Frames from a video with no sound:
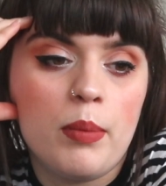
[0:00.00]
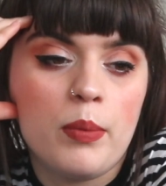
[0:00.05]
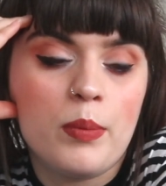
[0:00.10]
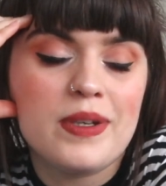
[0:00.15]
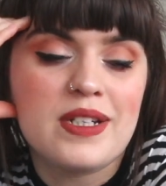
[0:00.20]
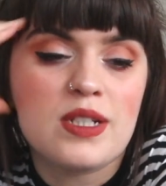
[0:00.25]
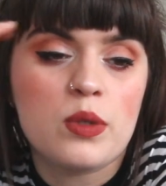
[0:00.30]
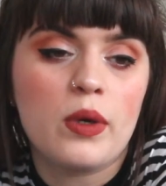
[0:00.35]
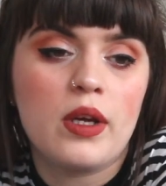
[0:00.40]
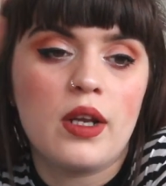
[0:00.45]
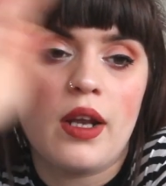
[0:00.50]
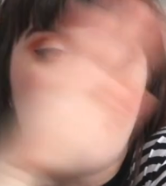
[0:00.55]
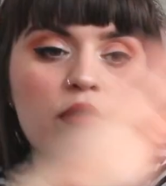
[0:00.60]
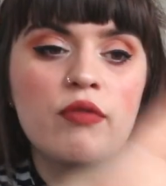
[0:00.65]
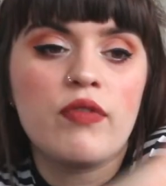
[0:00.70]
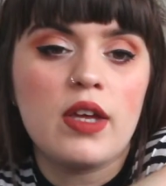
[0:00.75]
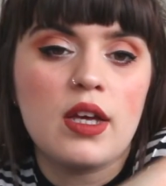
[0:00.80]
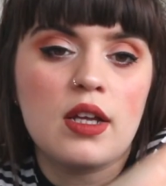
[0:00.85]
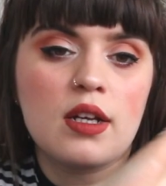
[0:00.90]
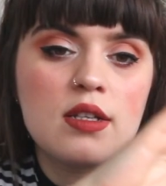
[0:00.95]
between like
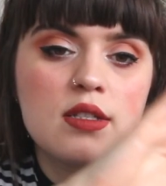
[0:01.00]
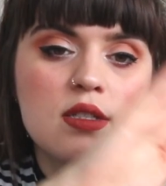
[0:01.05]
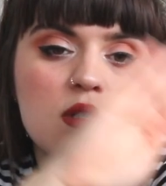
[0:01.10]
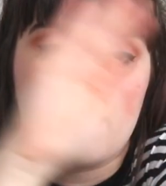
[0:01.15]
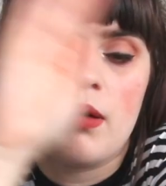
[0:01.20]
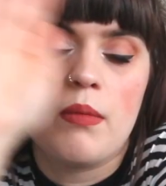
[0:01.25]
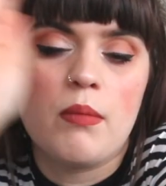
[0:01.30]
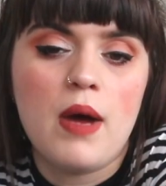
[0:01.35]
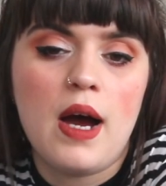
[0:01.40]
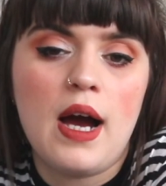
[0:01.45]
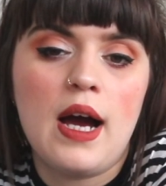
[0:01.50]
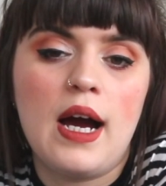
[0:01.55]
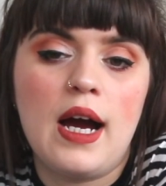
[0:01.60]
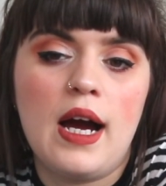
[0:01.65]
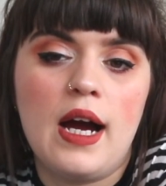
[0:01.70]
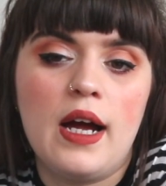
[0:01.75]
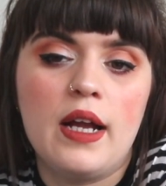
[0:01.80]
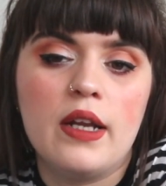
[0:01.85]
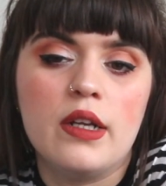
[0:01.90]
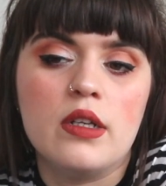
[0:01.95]
veganism
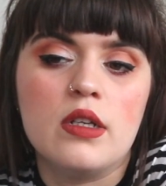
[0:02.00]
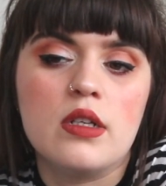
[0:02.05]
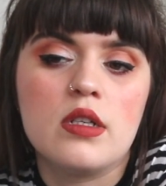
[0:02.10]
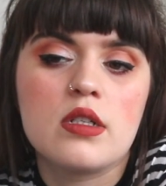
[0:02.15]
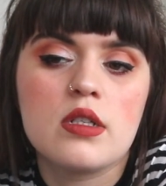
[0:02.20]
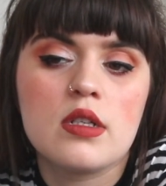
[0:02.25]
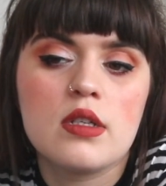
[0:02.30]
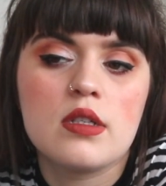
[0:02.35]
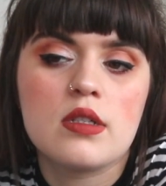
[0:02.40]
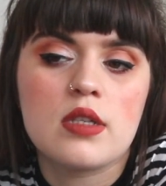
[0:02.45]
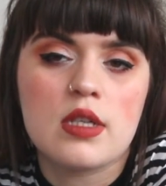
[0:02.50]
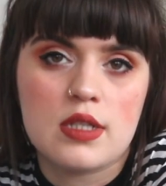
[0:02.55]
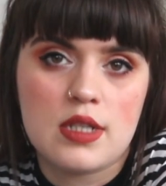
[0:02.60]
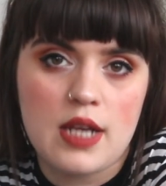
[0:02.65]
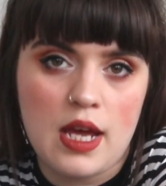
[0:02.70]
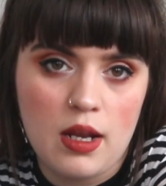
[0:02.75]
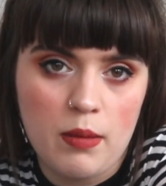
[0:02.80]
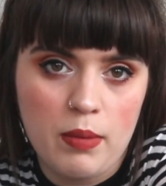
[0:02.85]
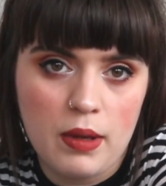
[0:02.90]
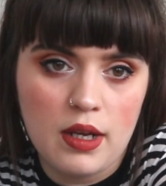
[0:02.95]
and
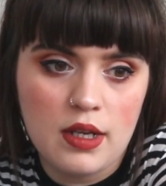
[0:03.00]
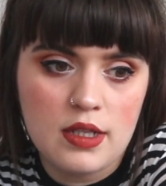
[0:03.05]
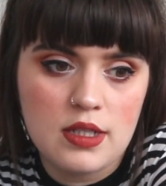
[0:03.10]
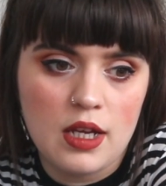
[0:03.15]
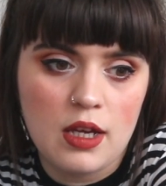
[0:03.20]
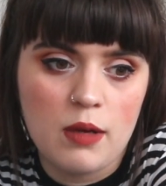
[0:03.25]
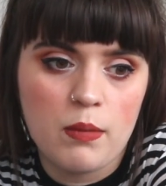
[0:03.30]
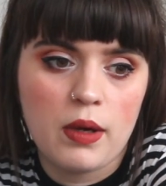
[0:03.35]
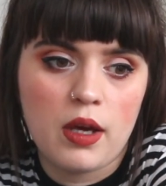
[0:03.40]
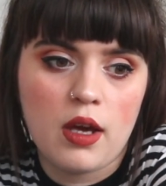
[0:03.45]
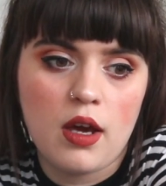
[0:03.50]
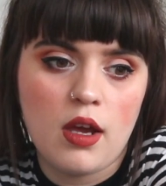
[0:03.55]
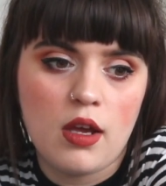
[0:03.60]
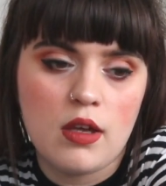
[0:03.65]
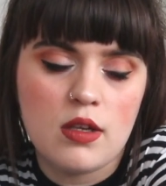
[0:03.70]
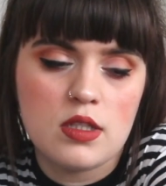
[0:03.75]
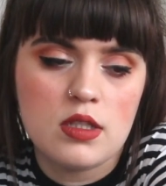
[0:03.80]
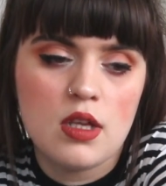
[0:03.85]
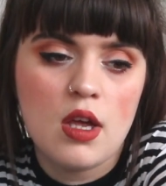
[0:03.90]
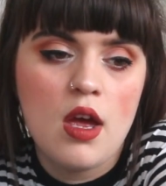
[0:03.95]
sustainability,
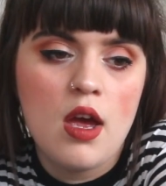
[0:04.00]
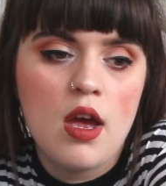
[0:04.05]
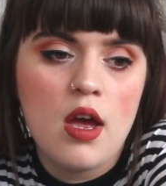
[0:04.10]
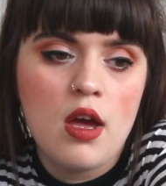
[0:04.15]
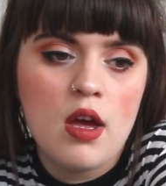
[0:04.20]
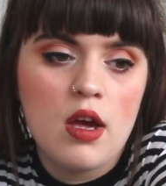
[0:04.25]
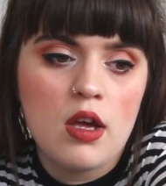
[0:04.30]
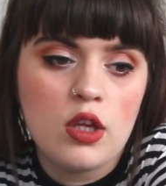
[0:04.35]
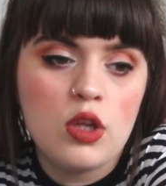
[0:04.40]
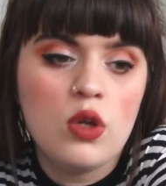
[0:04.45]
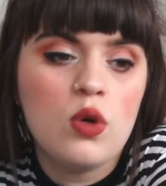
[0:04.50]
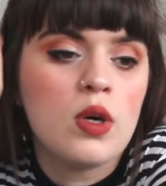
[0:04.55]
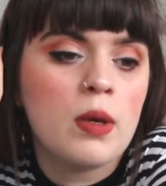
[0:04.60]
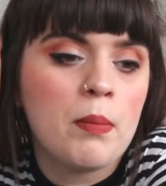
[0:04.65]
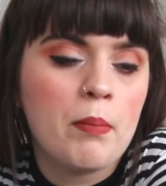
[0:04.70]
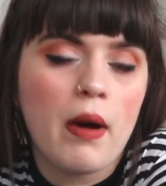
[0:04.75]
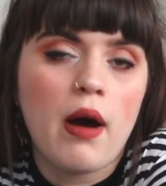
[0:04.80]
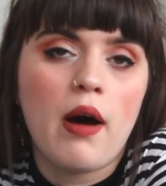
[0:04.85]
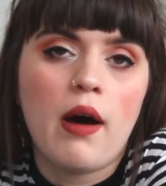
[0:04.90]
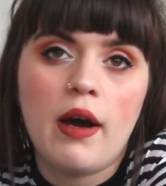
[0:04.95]
because you
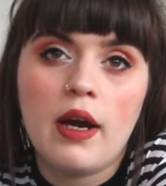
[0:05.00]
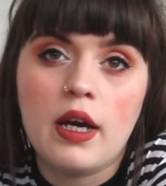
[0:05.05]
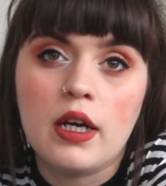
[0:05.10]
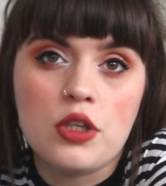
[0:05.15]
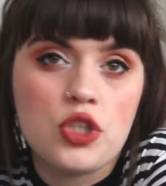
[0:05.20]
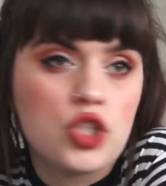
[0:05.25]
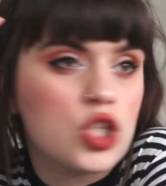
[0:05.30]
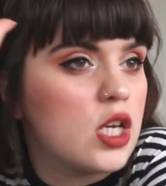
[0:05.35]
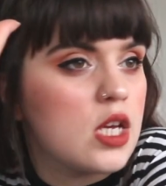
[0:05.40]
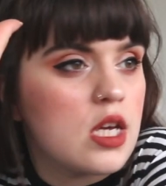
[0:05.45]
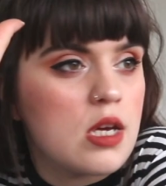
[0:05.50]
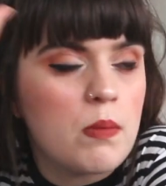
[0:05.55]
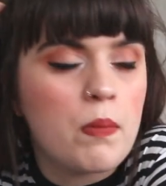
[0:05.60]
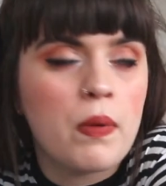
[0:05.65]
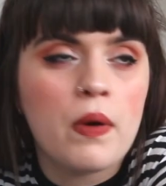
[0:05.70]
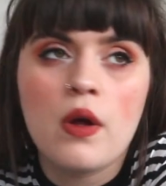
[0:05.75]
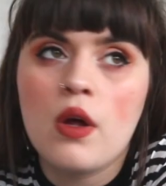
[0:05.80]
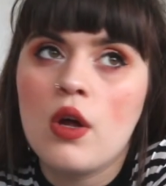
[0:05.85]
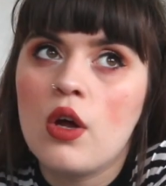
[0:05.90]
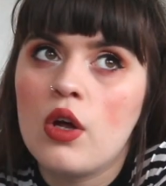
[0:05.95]
can buy cheap
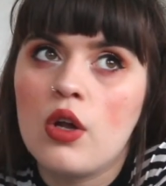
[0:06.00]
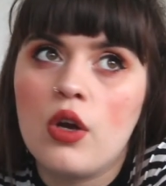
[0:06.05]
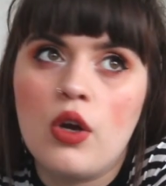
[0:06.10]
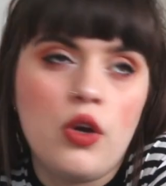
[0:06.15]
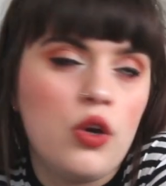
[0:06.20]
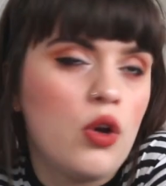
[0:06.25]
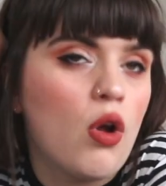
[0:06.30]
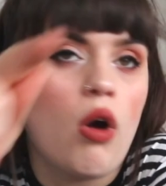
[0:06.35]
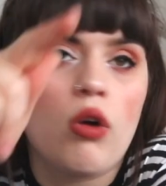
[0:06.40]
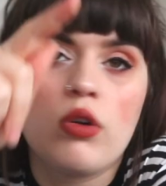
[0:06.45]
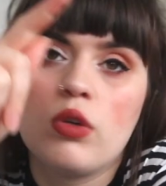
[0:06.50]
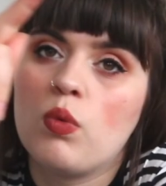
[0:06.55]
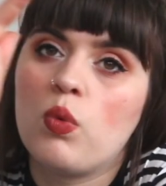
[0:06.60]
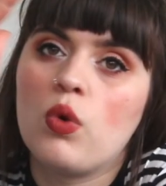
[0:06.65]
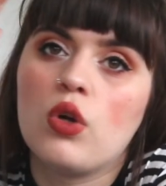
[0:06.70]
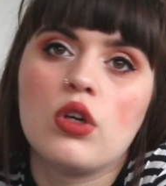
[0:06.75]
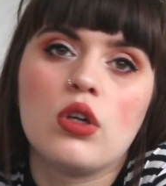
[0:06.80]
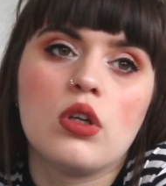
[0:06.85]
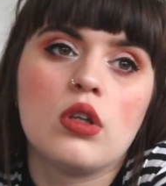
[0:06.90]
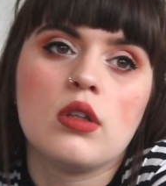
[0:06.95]

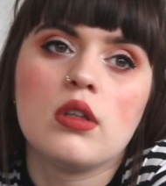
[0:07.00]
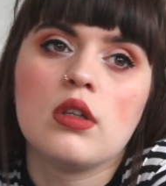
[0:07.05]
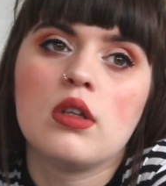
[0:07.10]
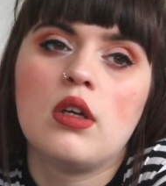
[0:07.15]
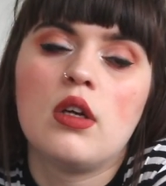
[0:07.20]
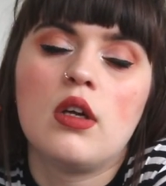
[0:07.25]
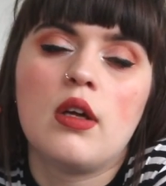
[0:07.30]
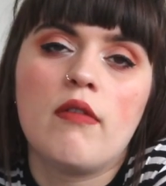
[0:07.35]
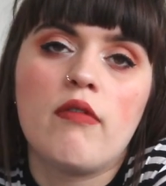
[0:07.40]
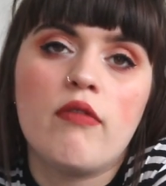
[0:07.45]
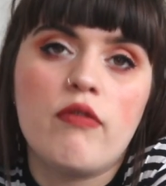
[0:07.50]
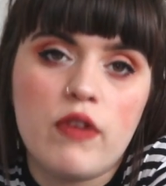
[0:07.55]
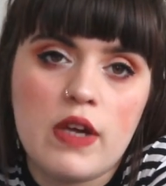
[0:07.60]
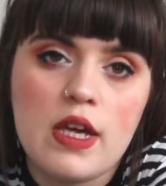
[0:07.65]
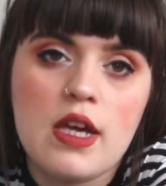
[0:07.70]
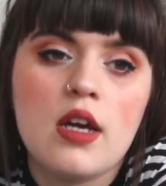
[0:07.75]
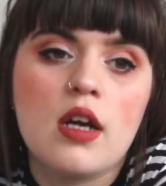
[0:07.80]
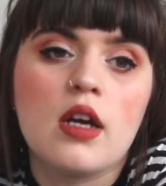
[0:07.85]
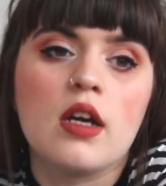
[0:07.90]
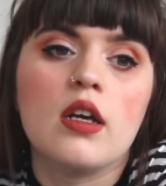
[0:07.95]
non-wool
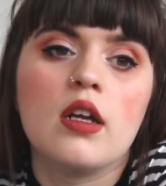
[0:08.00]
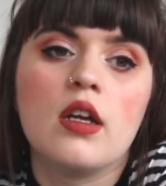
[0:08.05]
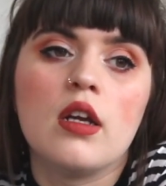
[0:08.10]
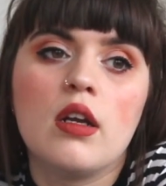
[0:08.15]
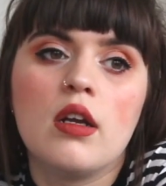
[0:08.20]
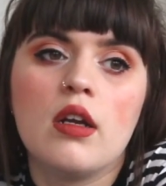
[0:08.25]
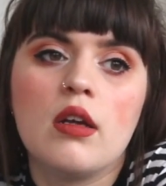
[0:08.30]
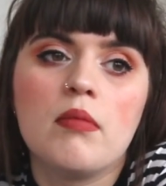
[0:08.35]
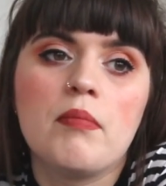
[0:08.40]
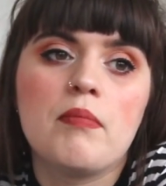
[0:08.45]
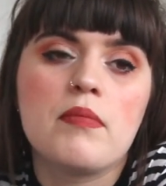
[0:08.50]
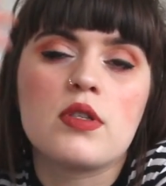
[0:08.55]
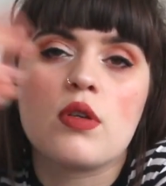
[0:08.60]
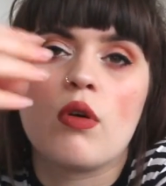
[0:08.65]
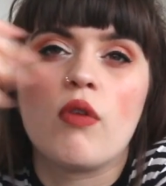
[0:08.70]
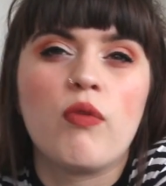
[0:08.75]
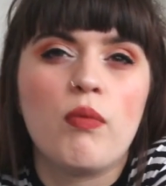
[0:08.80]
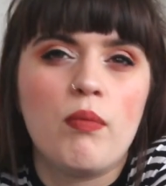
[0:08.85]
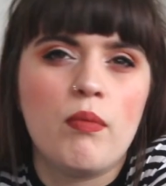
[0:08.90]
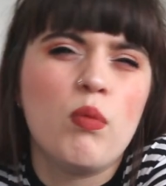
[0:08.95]
vegan
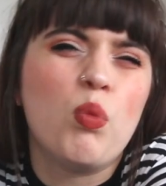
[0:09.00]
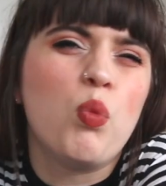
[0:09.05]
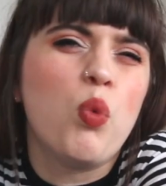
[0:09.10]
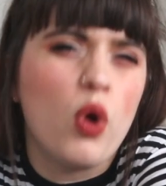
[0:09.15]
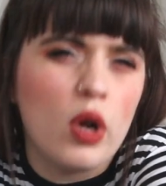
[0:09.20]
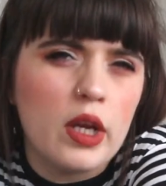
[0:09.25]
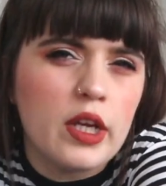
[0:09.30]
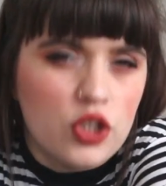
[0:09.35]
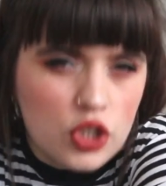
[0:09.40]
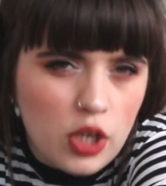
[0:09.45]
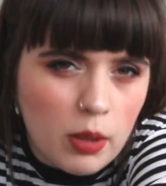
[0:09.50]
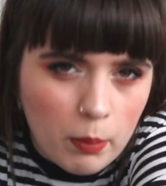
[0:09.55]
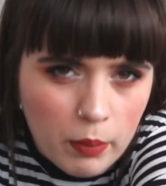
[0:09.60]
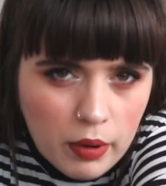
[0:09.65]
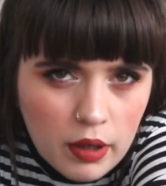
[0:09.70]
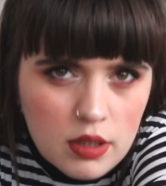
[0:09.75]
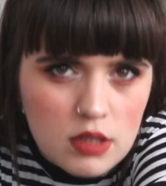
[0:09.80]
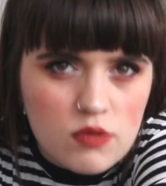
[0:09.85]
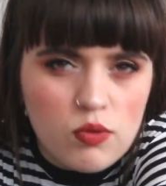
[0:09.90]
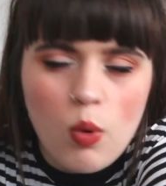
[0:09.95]
sort of woolly
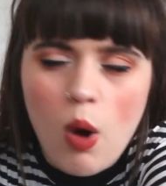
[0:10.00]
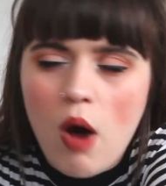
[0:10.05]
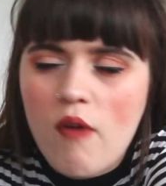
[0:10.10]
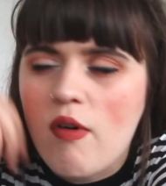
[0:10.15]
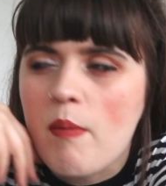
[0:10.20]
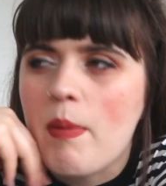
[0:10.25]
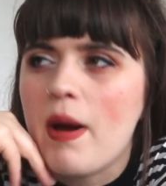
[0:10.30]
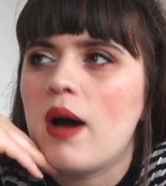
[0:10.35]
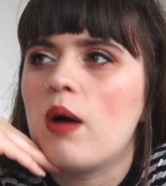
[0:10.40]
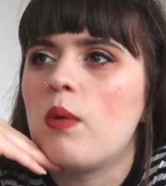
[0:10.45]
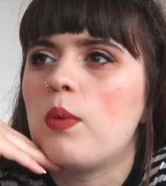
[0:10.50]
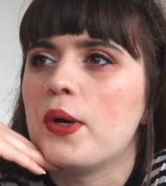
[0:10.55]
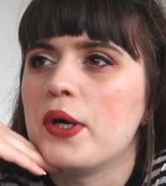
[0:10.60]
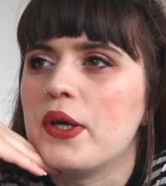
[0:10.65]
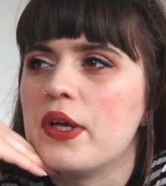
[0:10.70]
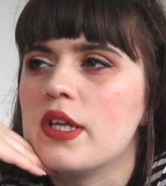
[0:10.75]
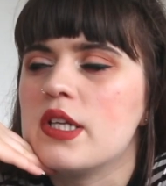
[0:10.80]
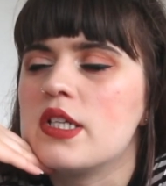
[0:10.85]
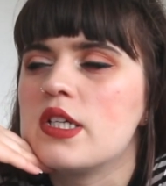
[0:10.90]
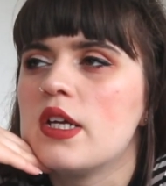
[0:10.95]
jumpers, what of a better
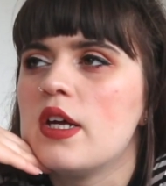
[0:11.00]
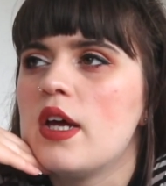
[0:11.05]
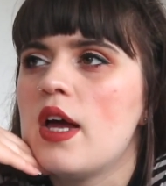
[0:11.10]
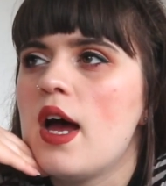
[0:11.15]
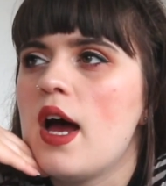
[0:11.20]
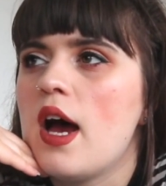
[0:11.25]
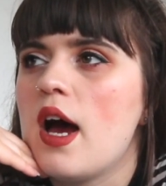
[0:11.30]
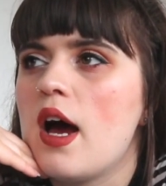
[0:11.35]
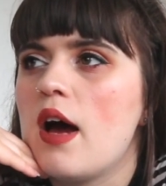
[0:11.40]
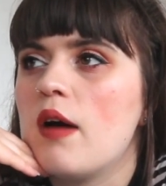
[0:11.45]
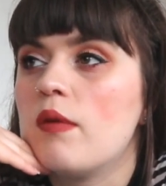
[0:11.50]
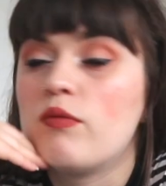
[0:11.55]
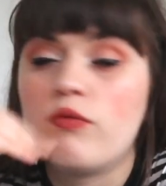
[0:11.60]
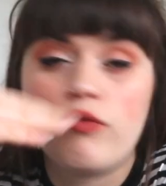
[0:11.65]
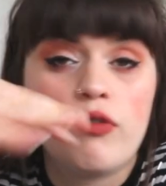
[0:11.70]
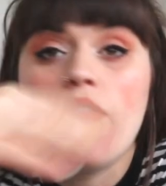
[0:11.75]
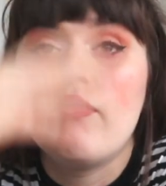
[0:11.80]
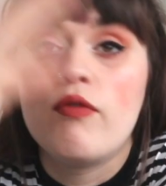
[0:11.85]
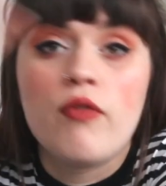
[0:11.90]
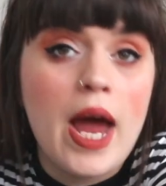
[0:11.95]
word,
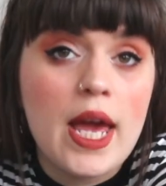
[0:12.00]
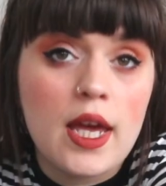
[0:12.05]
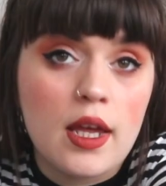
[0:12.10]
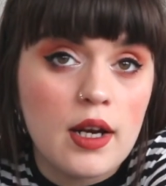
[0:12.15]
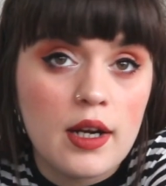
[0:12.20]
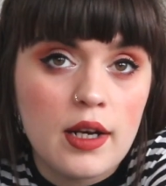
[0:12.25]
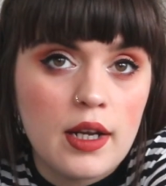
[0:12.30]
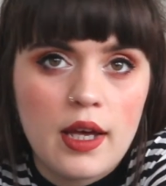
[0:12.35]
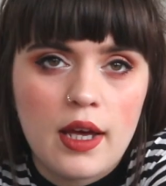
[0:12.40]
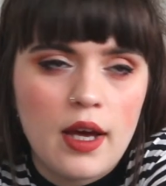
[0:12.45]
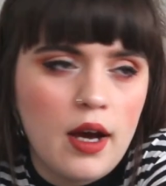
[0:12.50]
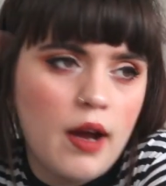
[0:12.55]
regularly.